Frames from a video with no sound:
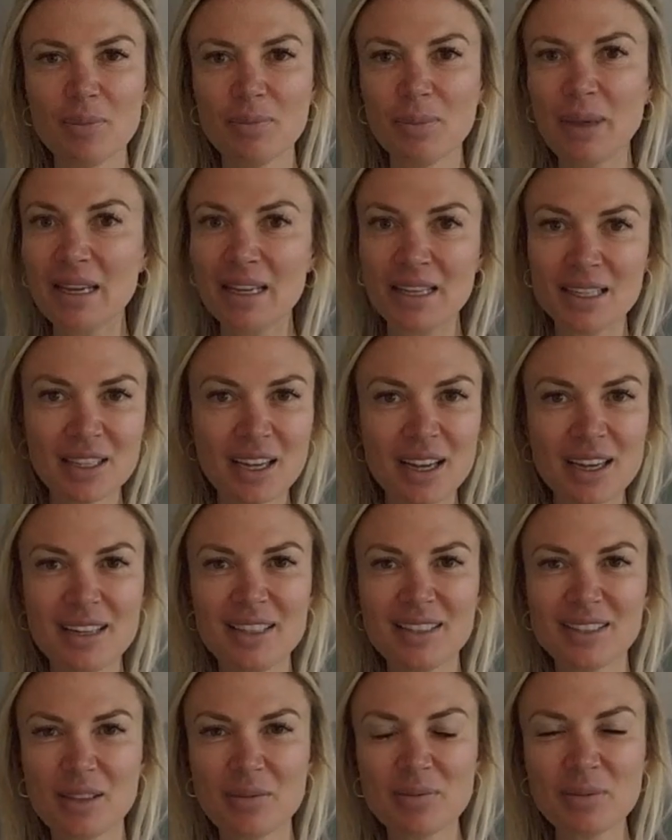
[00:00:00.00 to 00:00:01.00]
paint
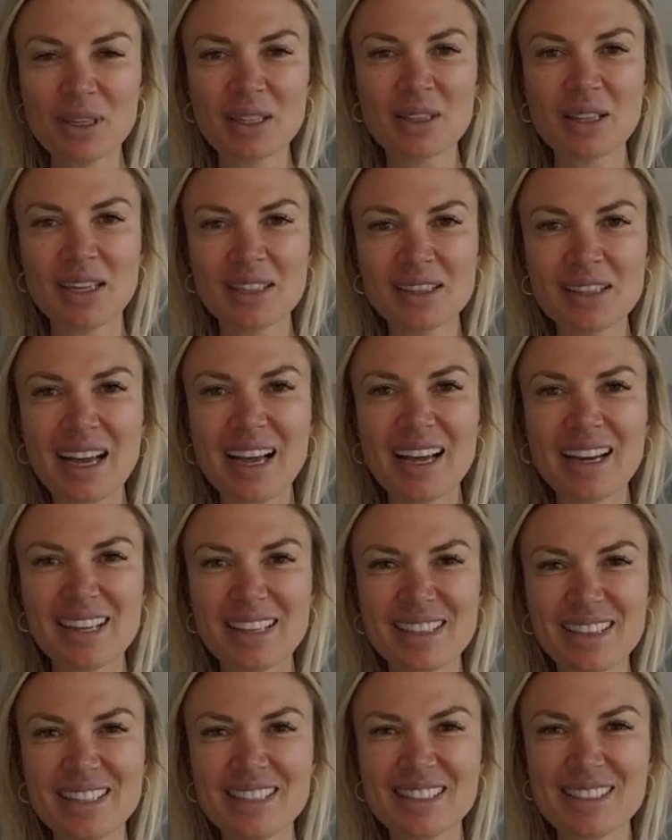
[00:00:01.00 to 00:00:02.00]
night, something like that.
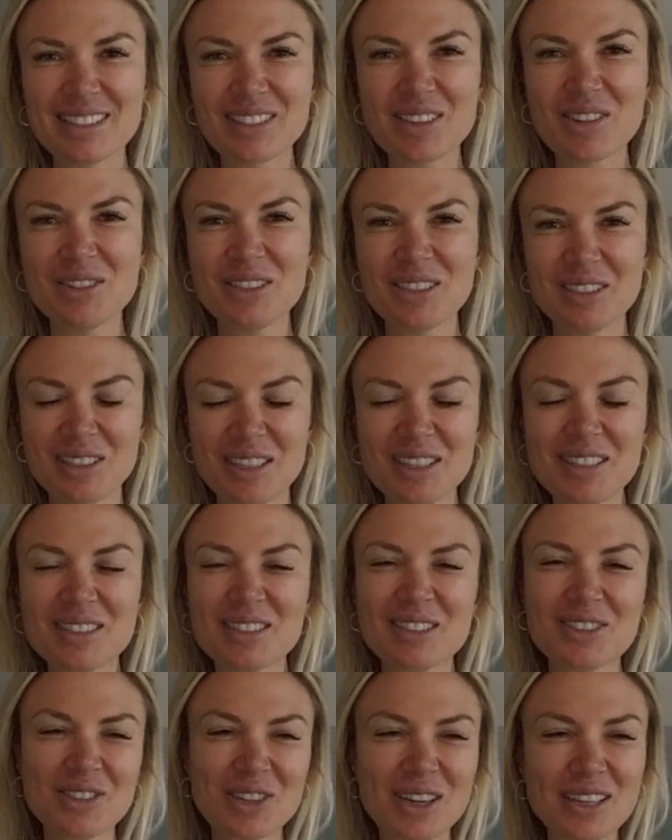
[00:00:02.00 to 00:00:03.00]
I think it's always nice
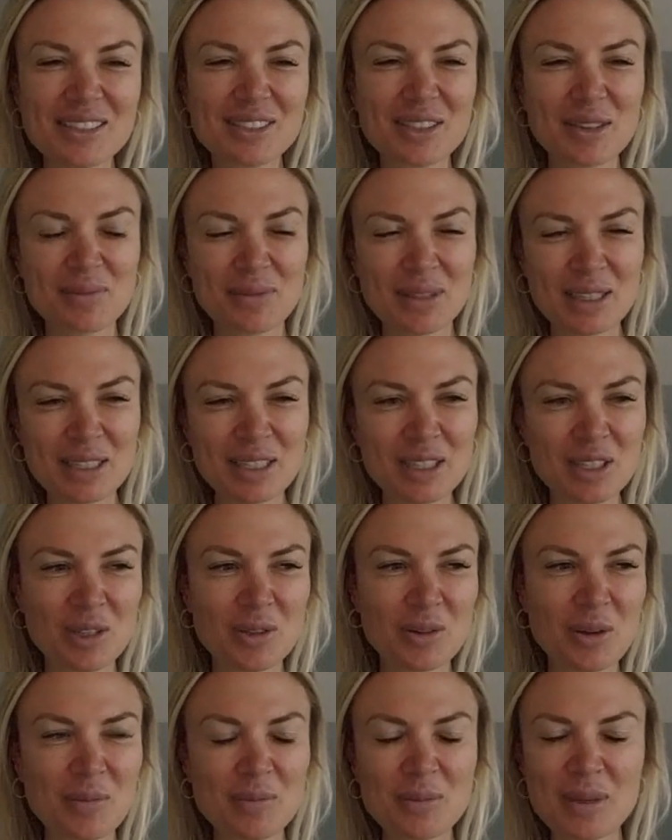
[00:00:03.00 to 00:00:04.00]
to try something
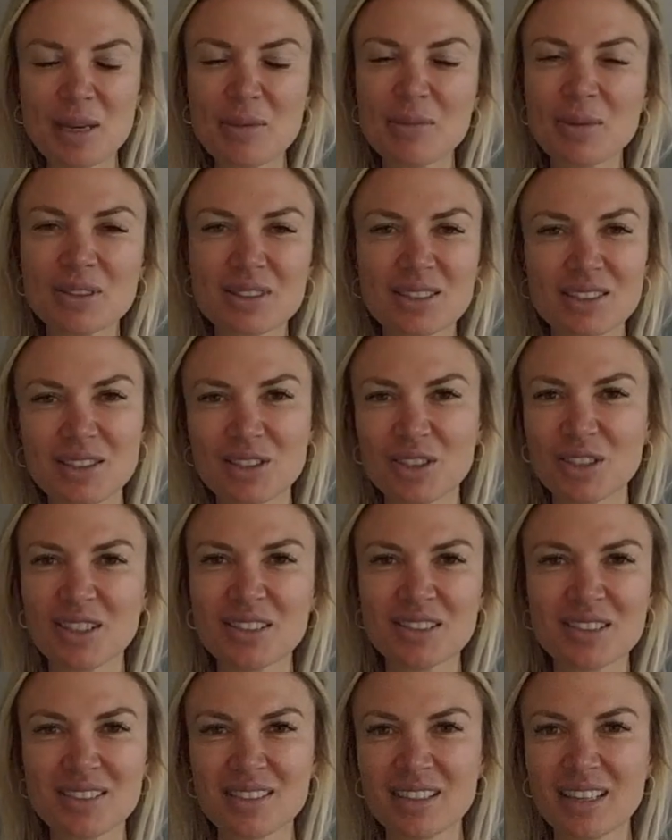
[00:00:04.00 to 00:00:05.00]
new and be able to
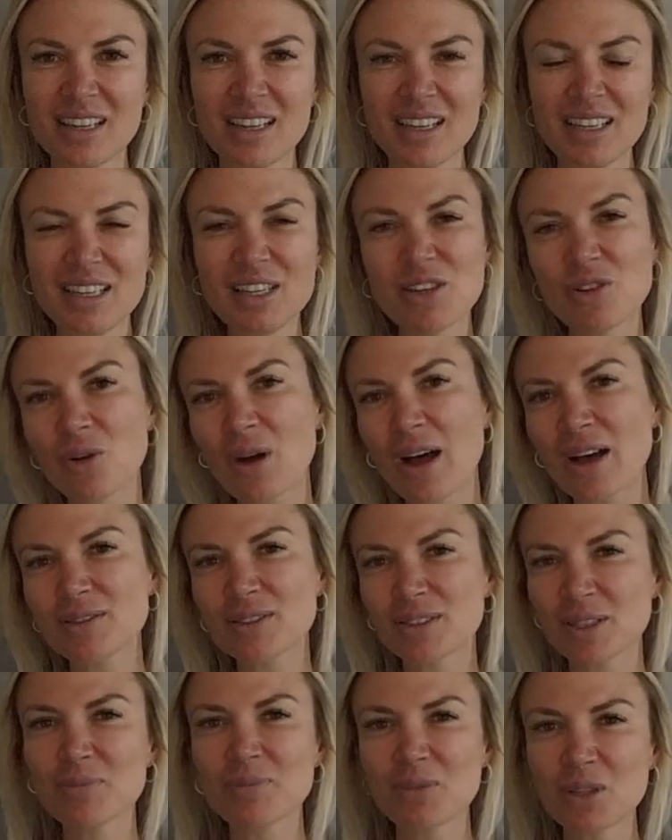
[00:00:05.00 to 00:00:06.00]
just, have
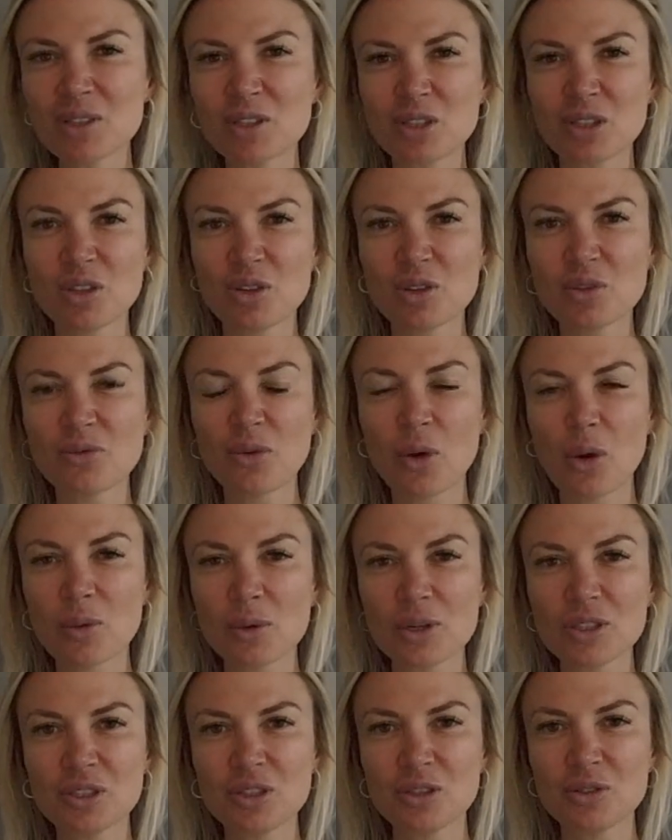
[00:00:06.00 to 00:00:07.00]
something to look
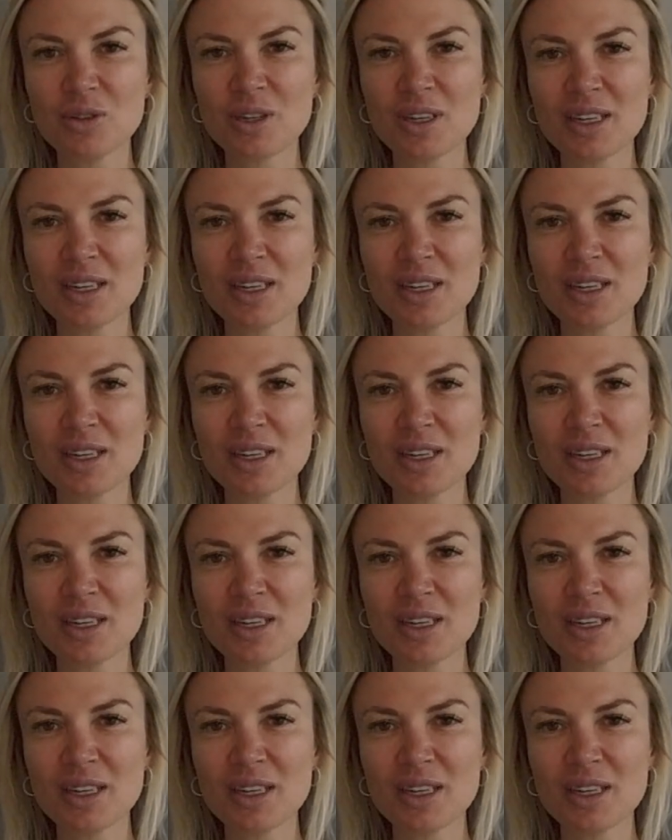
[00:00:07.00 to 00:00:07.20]
forward to.